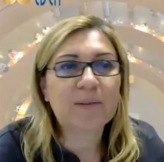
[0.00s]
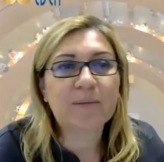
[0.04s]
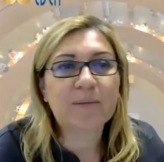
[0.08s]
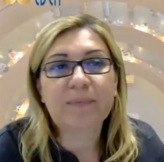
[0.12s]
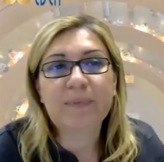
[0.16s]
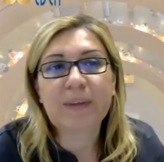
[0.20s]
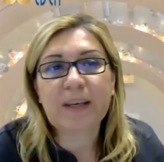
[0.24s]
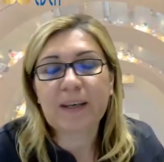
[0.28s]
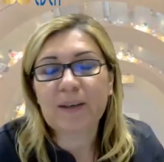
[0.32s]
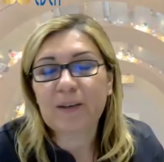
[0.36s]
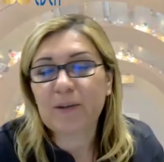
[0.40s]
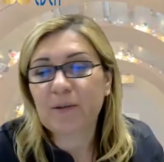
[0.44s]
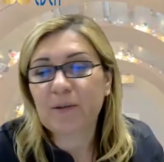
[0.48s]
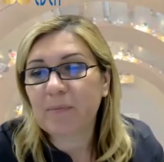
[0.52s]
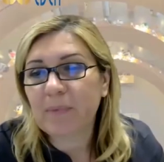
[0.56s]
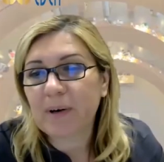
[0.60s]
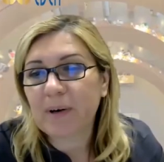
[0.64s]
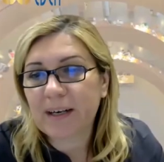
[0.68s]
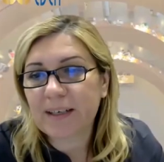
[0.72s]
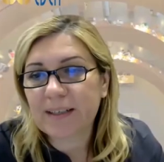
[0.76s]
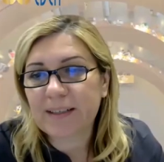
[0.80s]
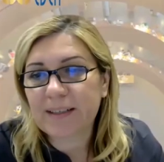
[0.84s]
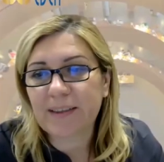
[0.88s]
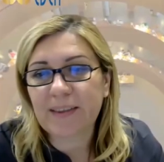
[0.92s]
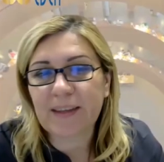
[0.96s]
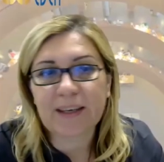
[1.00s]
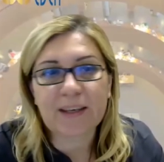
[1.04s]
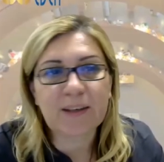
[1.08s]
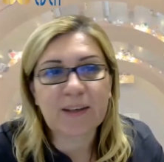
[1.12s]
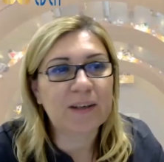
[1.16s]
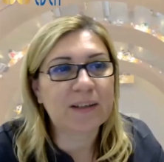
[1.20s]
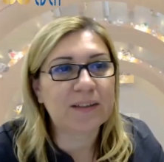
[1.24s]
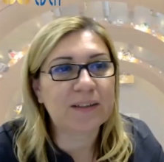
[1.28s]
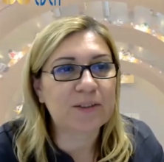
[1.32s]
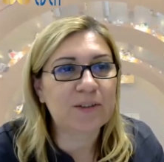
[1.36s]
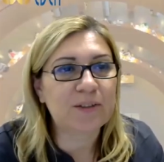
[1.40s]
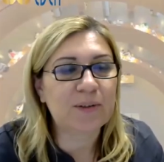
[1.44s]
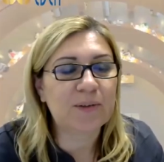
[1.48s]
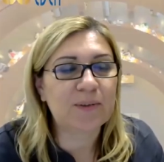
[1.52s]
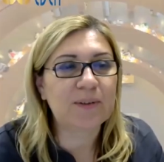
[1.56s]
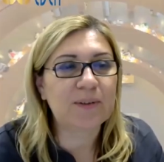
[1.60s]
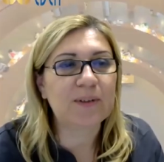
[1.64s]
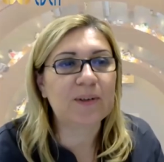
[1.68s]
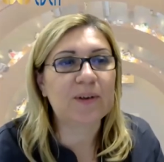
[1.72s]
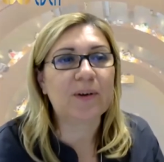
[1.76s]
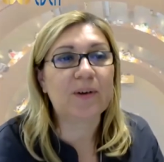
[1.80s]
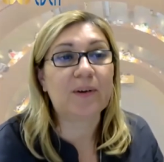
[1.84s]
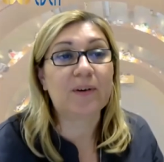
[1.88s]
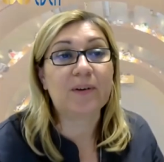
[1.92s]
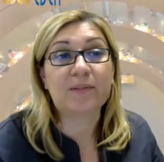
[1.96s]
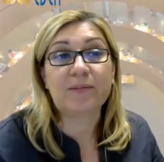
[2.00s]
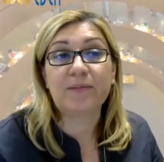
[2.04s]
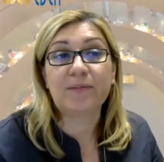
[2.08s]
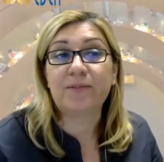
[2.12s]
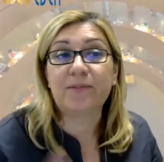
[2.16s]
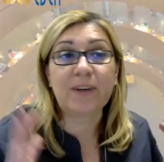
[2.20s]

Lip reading: you. Thank you, Mark. Thank you, Antonio.